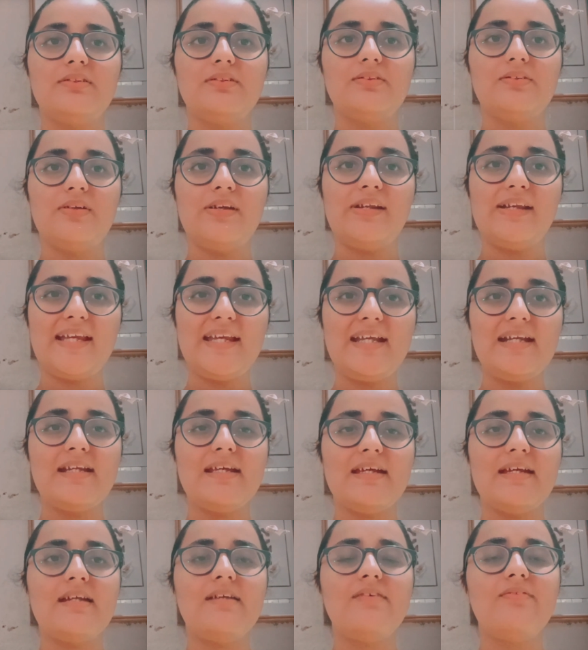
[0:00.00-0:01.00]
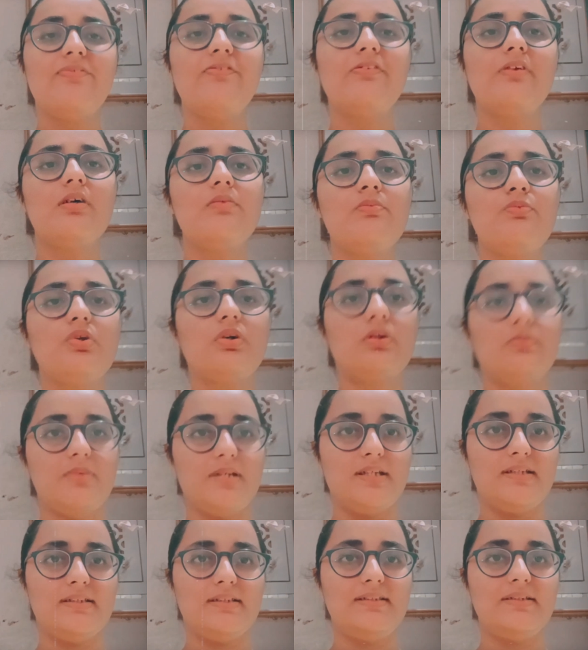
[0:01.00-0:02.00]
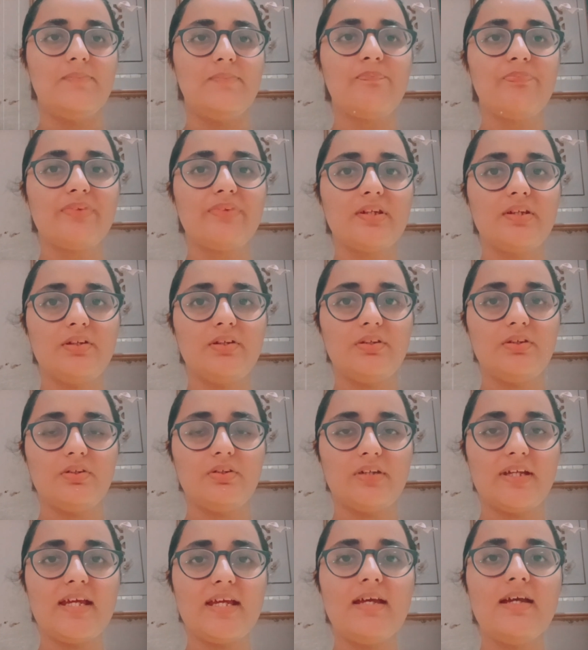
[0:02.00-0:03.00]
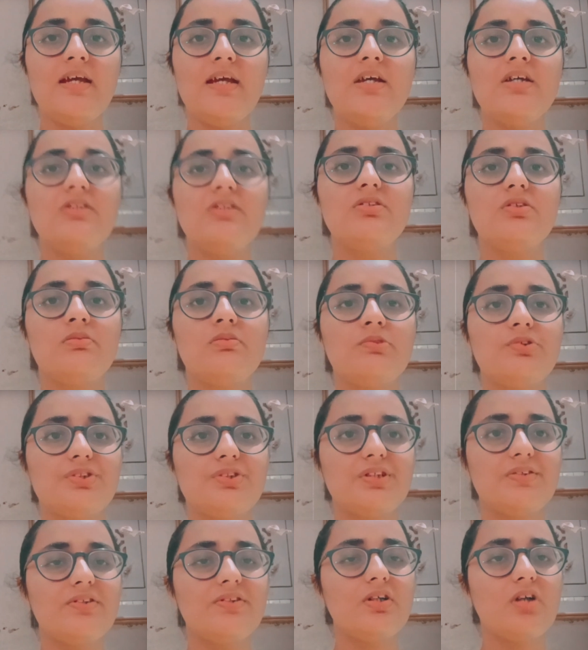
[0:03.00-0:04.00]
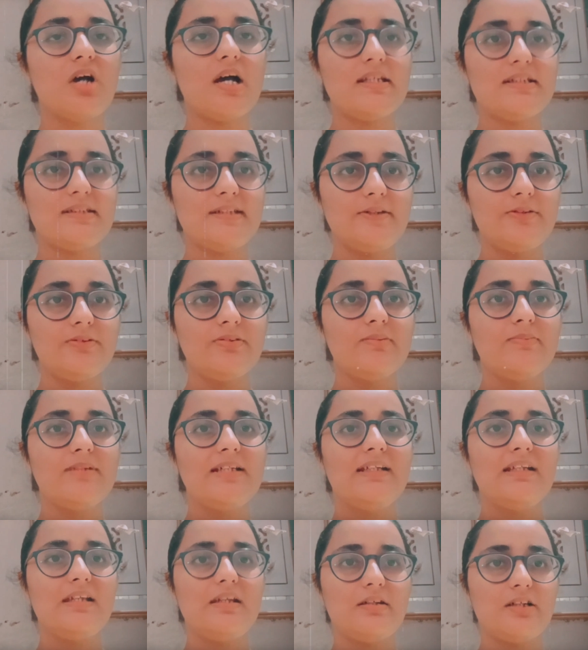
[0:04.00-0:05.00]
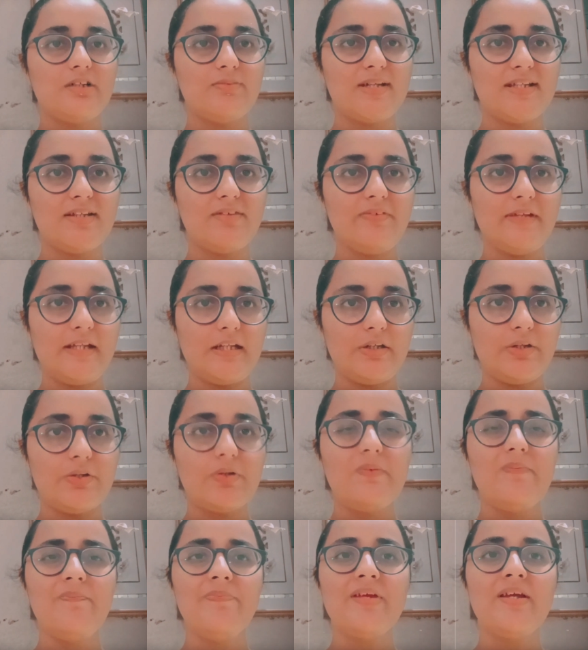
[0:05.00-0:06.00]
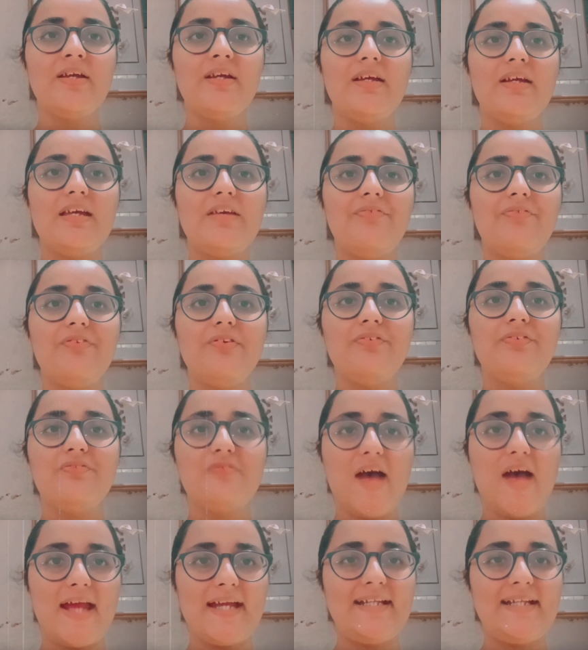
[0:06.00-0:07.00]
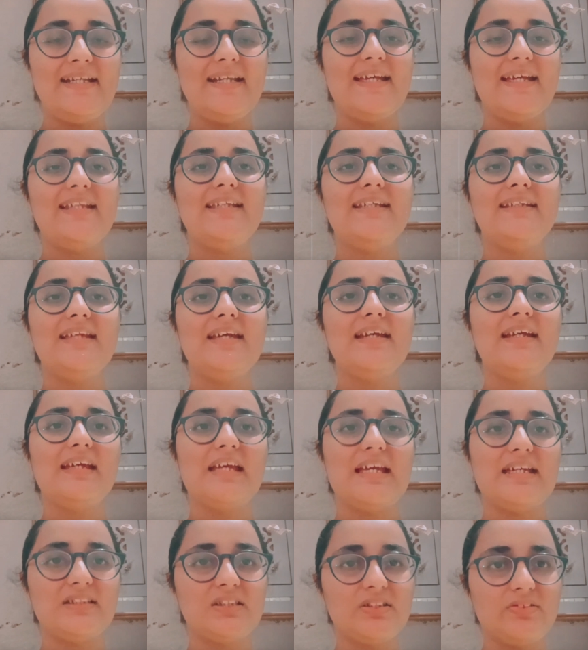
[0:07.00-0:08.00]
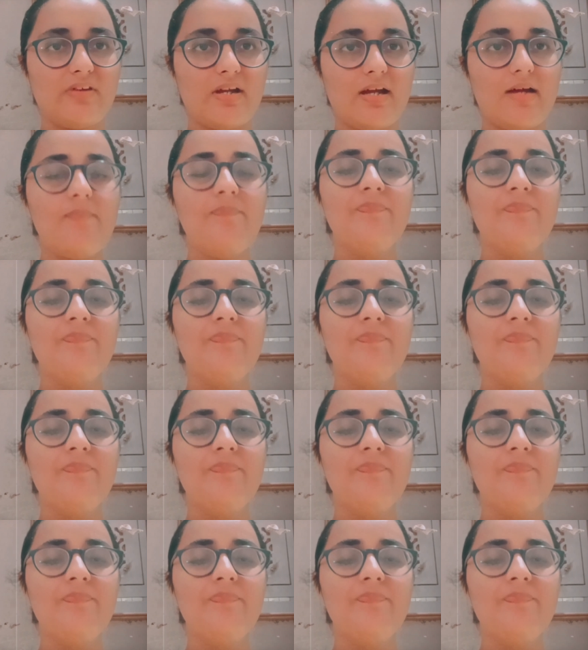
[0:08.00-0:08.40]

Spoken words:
read it from Robbins. Okay, so most of the concepts will be cleared by the video. If you find anything extra,